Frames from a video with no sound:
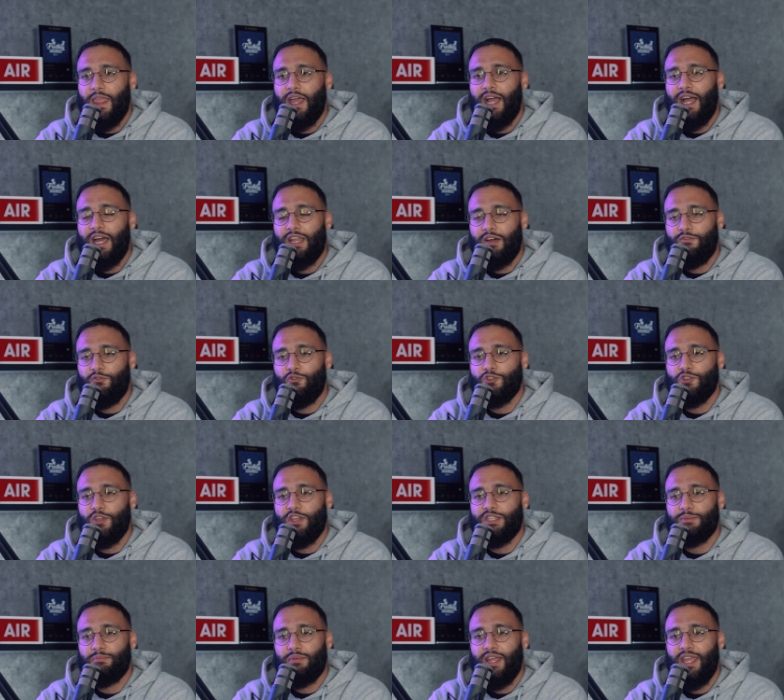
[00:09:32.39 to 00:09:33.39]
and I've also
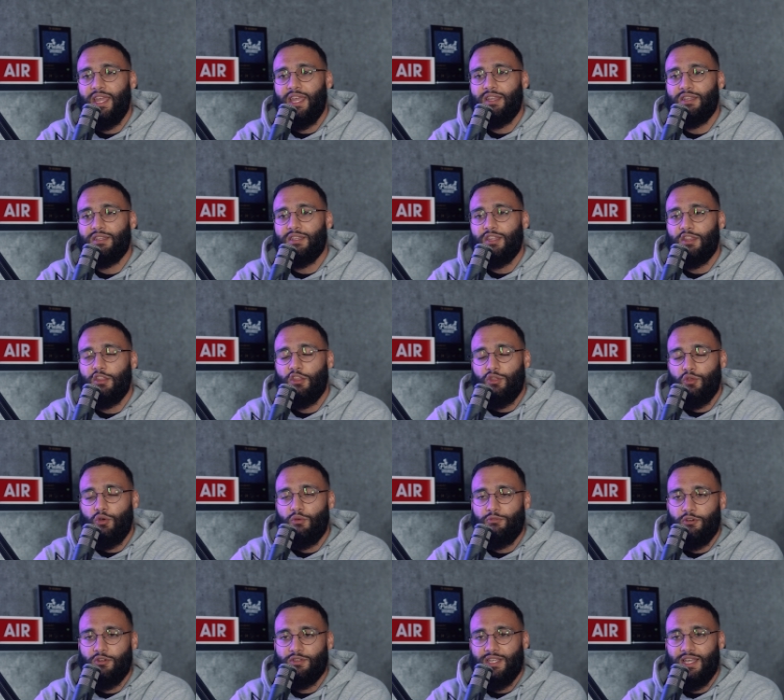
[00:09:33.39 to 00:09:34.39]
explained the thought
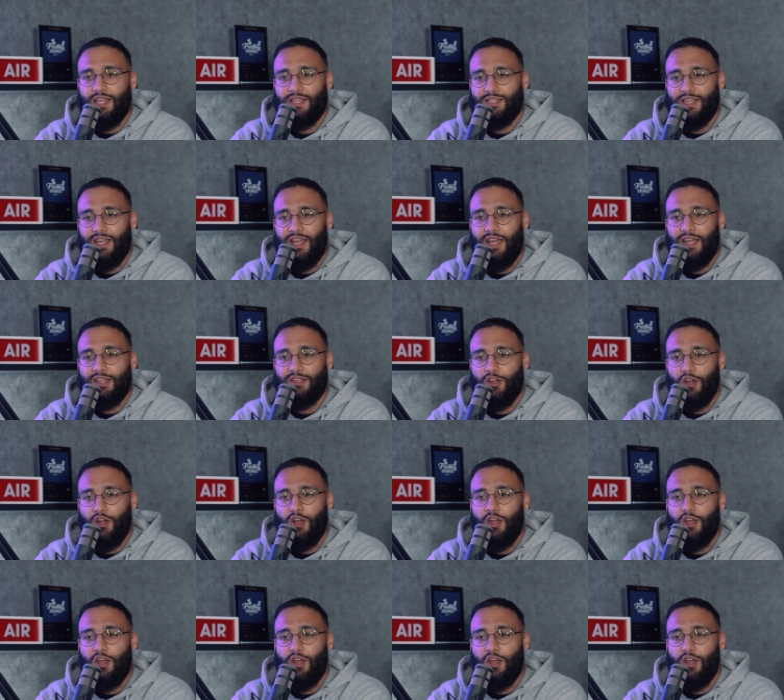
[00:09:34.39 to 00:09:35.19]
process and